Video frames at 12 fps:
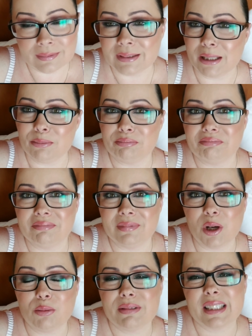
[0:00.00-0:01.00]
Yep.
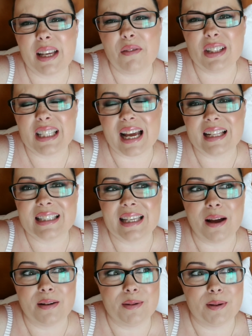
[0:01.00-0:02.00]
No, 7.
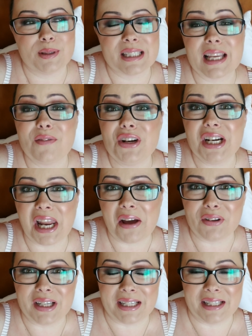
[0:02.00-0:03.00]
It was
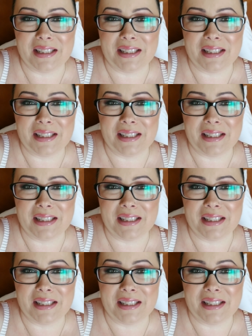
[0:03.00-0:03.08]
7:11